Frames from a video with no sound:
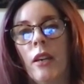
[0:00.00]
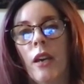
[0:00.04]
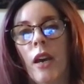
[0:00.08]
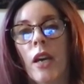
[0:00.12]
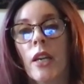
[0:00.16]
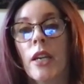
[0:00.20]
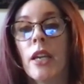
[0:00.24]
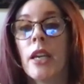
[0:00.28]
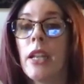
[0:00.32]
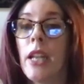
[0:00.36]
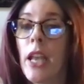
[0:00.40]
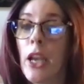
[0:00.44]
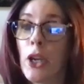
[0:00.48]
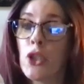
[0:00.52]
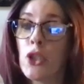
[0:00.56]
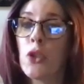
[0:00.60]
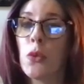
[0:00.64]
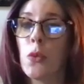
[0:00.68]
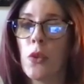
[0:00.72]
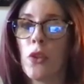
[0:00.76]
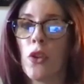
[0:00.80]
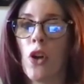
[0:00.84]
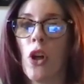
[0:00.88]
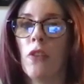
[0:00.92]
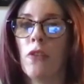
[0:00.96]
a connection
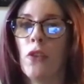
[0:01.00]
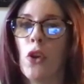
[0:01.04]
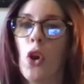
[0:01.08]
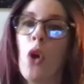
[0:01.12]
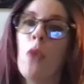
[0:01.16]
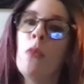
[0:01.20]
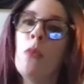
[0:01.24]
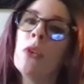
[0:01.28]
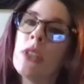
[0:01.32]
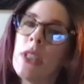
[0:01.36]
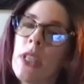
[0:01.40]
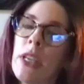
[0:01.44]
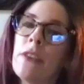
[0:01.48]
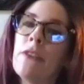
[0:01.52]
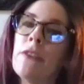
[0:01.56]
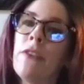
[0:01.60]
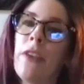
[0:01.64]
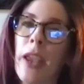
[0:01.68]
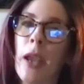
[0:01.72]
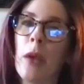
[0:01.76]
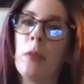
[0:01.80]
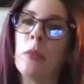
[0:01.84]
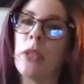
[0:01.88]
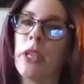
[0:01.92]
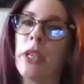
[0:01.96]
with all of you almost like
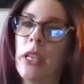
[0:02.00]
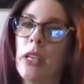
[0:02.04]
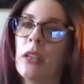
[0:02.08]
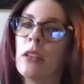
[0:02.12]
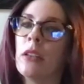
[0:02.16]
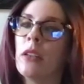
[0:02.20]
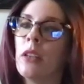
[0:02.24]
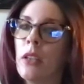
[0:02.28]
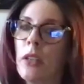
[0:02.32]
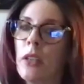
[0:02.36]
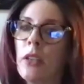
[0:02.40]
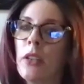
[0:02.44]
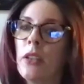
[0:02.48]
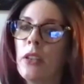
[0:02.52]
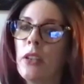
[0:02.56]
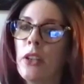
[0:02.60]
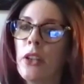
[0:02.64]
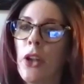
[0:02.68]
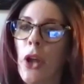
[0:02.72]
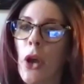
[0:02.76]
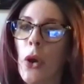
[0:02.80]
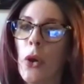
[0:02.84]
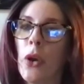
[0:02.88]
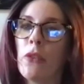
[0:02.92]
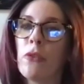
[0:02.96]
family you
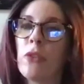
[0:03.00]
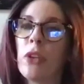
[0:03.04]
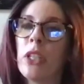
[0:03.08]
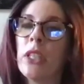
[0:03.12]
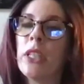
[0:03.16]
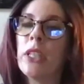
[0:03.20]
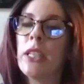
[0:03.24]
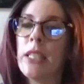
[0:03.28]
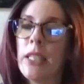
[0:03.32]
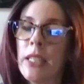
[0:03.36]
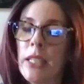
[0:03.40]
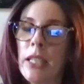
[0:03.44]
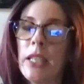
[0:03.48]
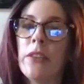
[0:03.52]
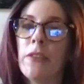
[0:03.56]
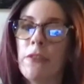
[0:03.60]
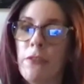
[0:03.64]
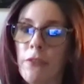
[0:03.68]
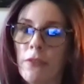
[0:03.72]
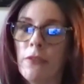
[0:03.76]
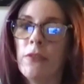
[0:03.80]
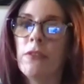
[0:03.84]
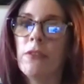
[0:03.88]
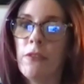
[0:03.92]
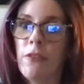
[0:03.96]
know it really did
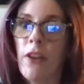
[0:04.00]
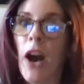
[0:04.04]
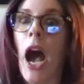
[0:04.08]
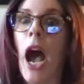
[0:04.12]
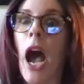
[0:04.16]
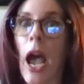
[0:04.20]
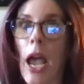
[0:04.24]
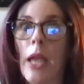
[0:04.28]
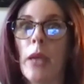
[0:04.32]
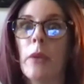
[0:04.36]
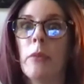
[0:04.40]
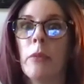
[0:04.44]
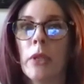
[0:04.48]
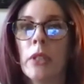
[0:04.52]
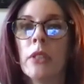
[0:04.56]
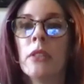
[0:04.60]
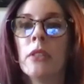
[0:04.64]
vibe